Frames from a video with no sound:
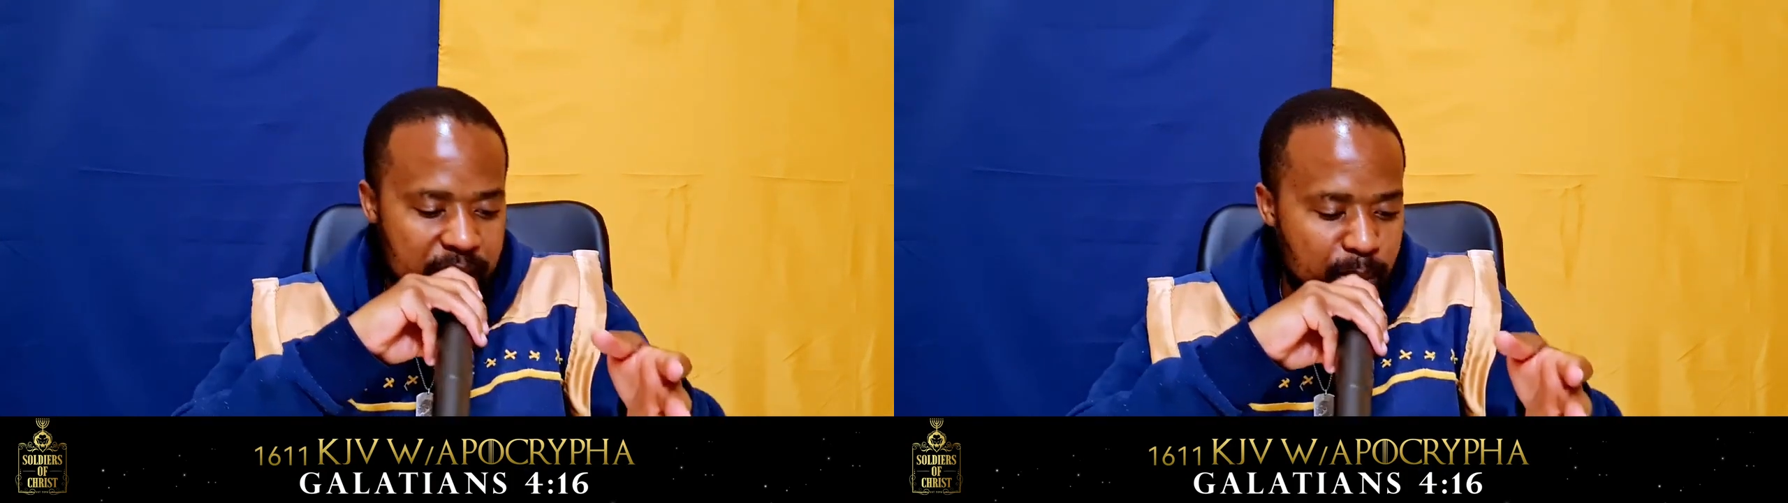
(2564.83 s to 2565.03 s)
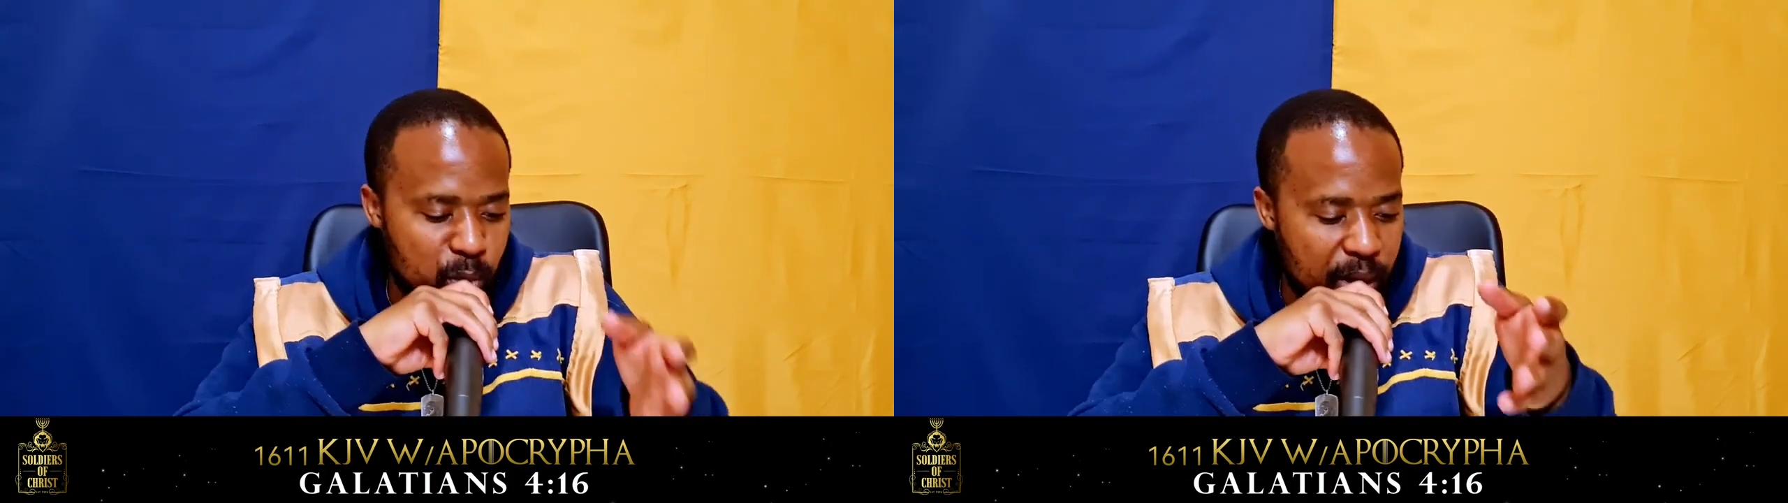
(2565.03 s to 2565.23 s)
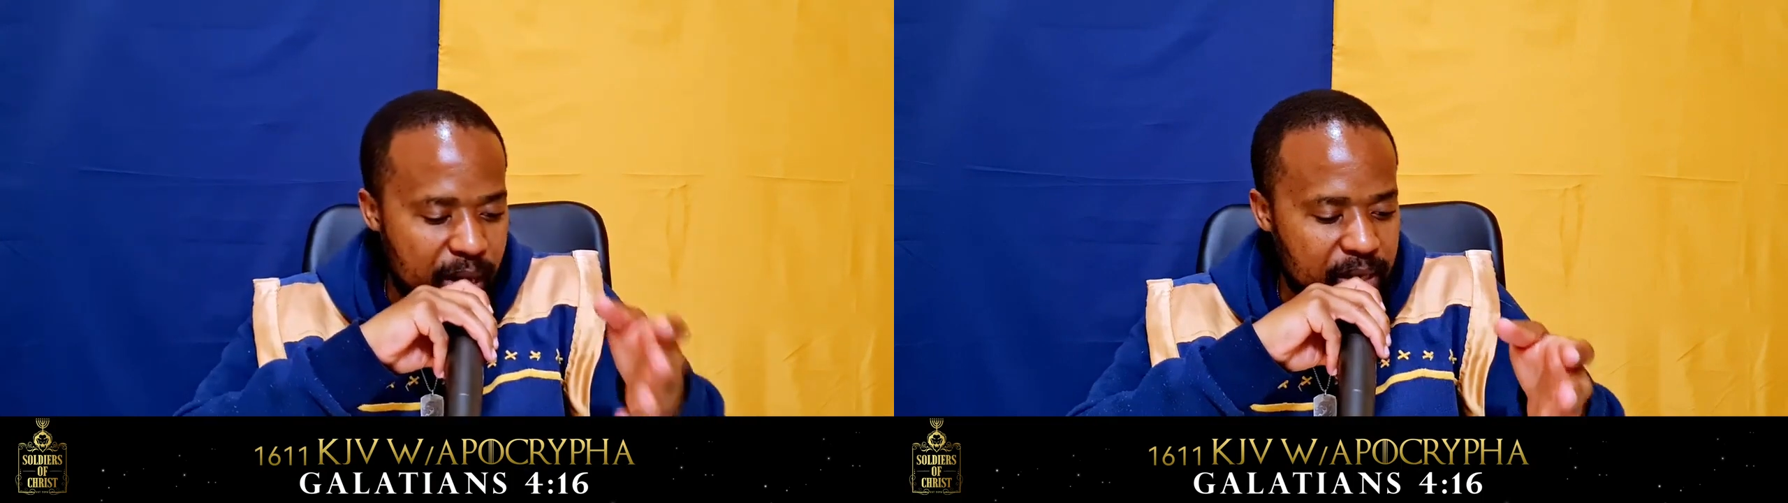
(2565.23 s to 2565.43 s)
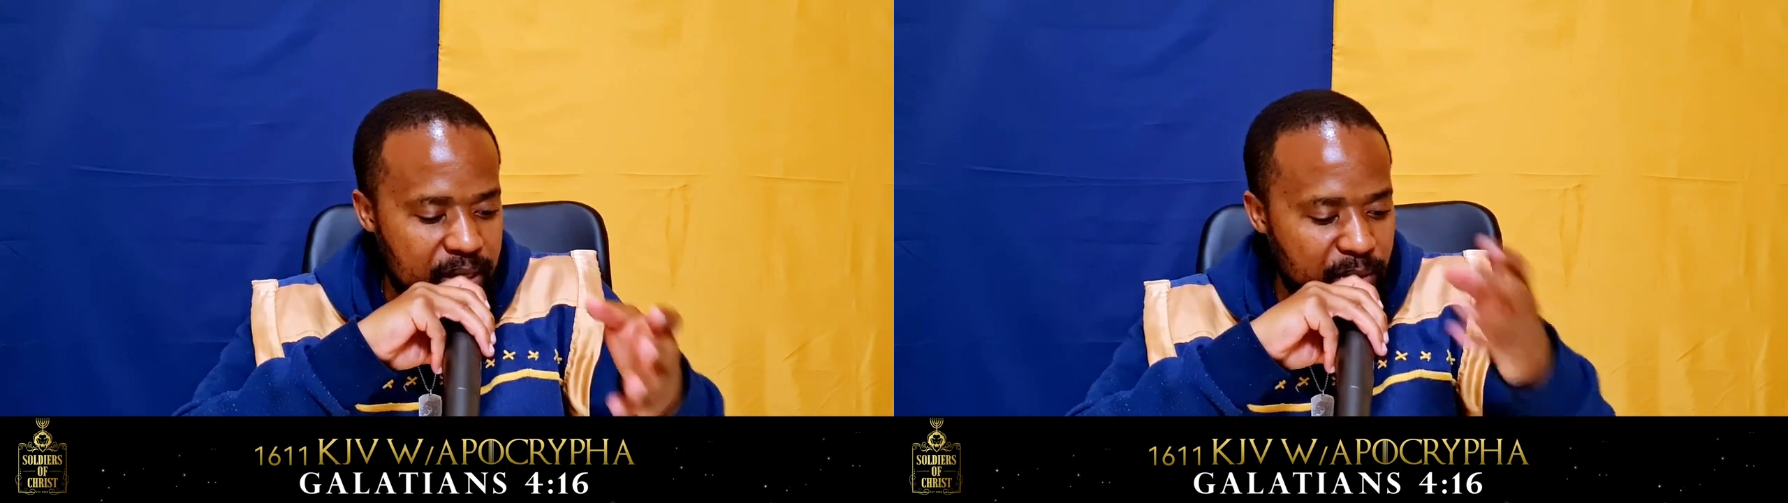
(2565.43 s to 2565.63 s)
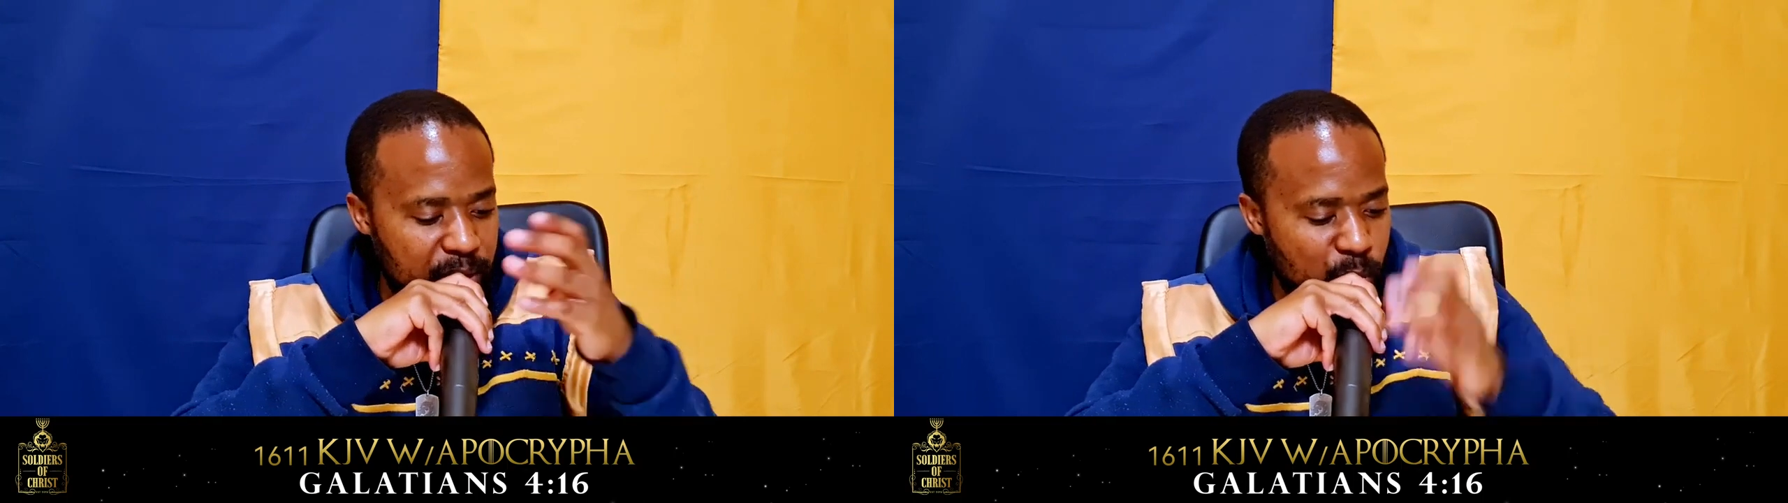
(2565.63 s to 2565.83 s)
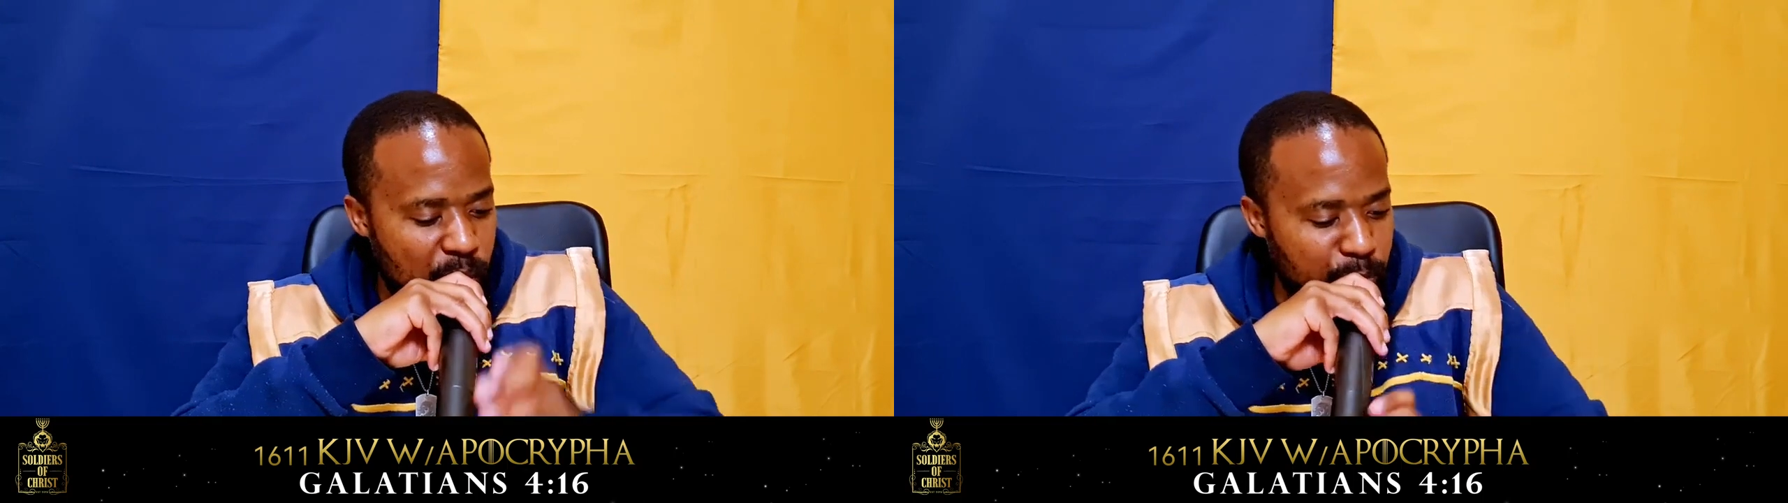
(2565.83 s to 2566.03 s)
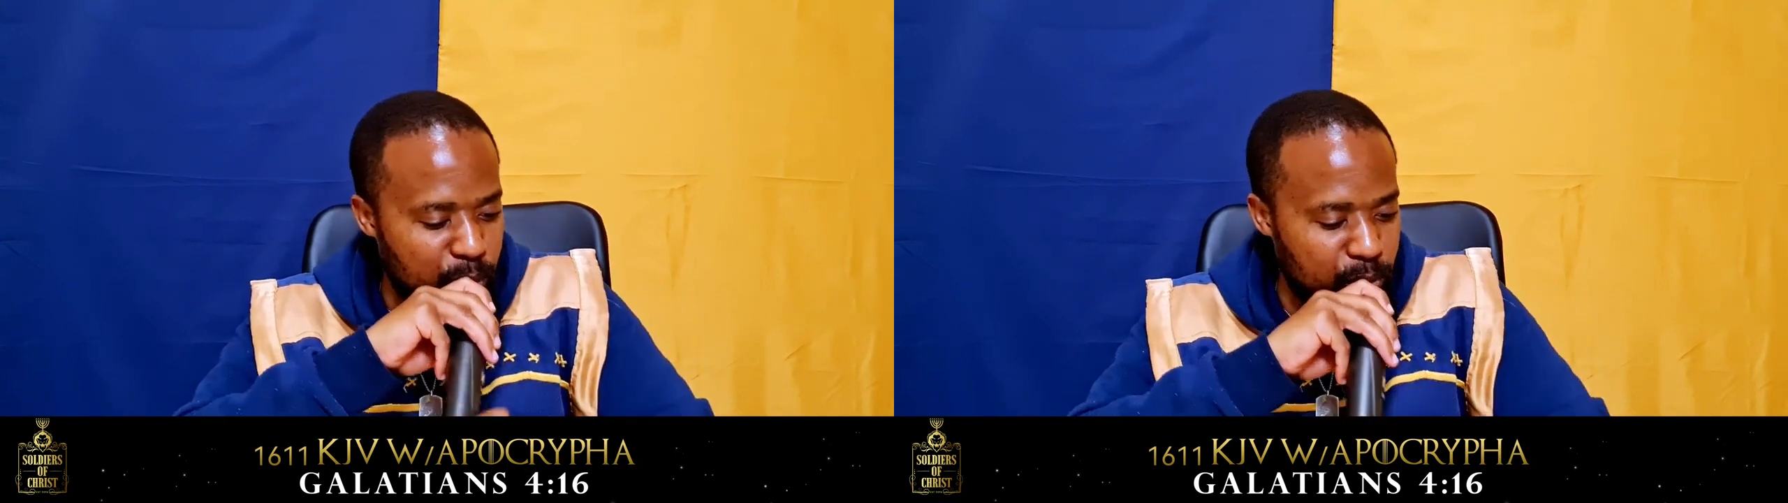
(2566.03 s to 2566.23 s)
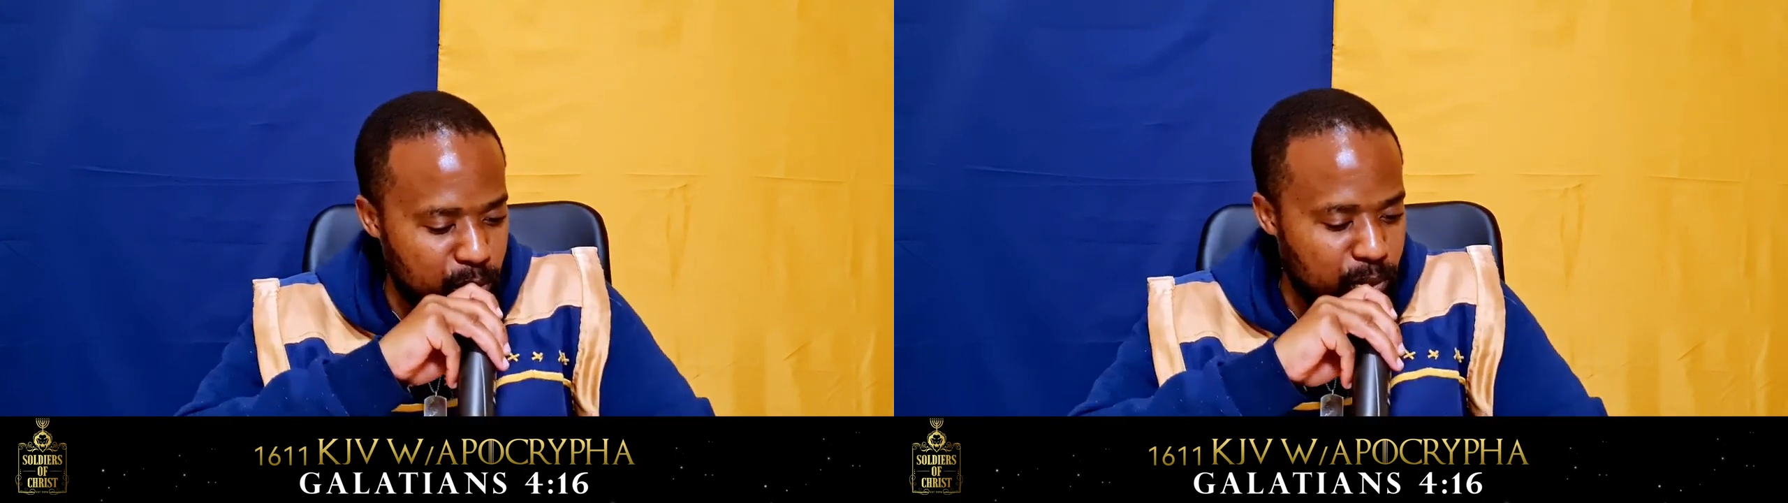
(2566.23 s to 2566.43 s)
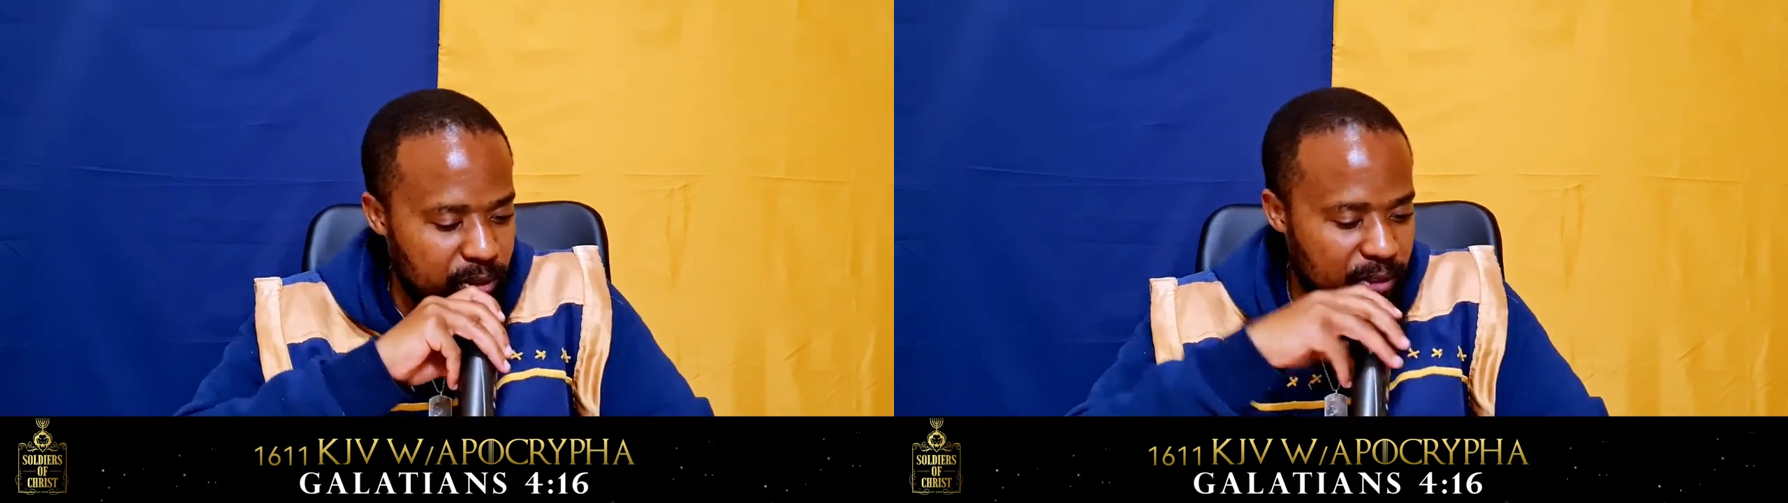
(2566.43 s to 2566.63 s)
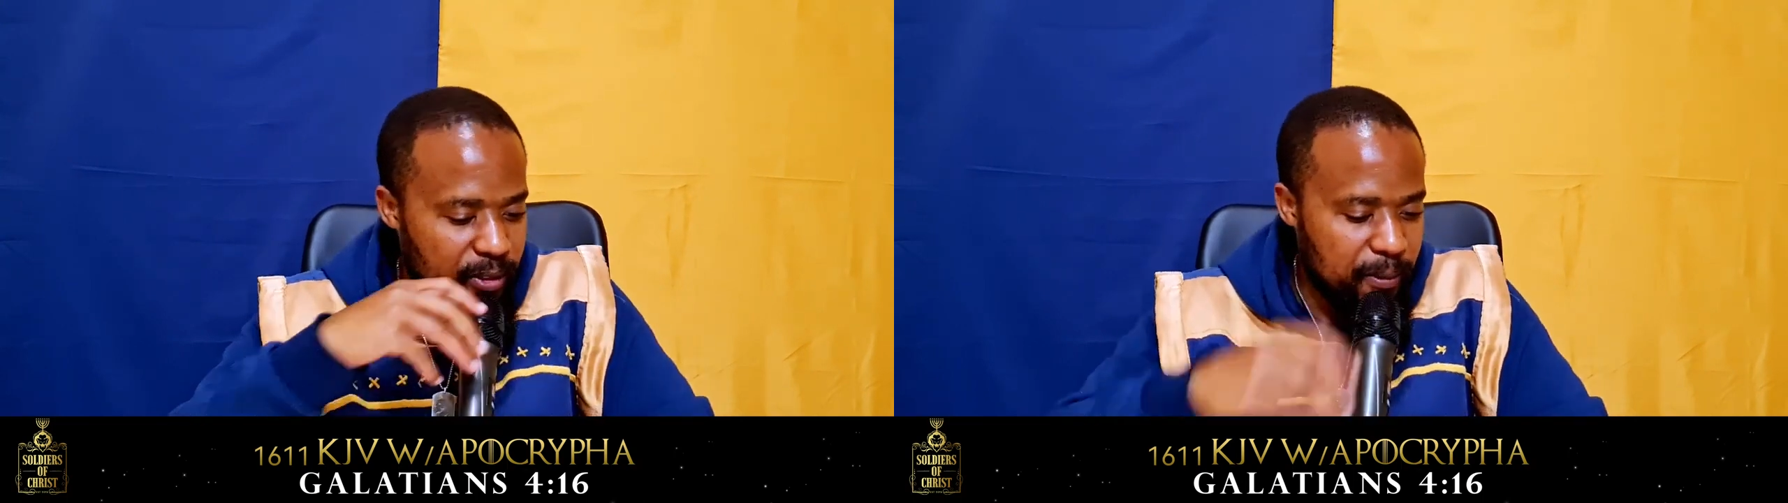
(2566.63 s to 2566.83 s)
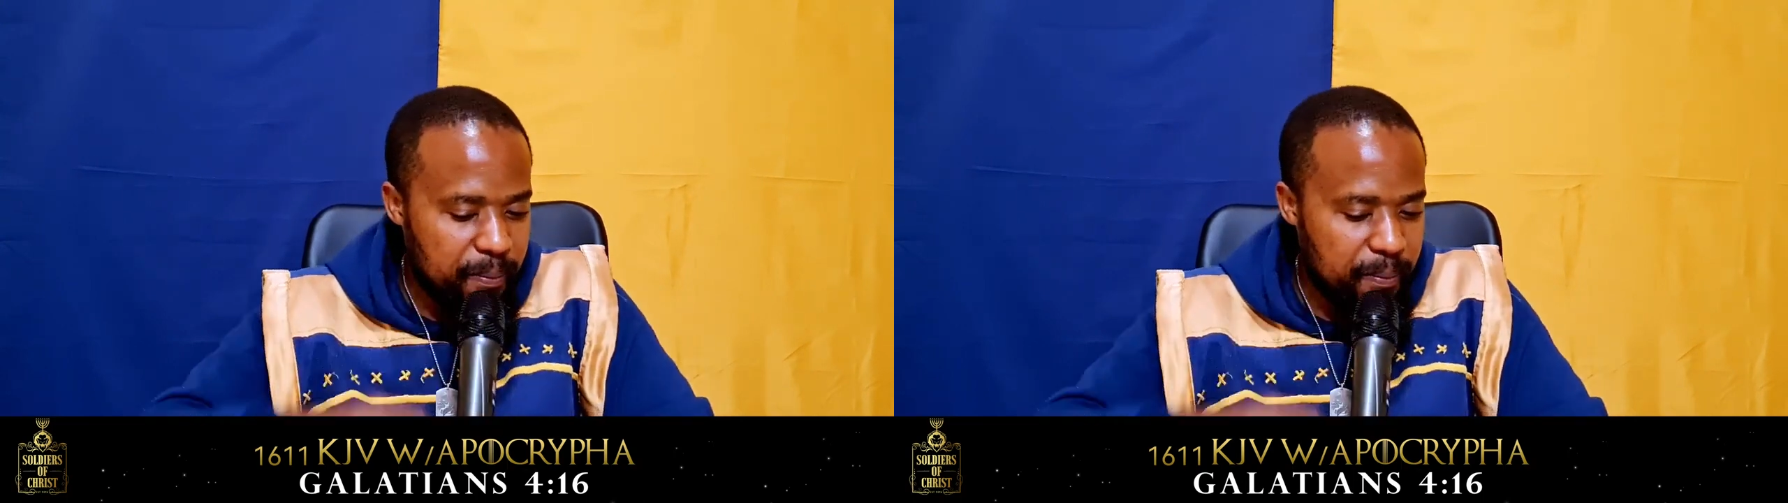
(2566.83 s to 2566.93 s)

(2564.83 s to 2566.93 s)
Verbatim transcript: Psalms 119 verse 142.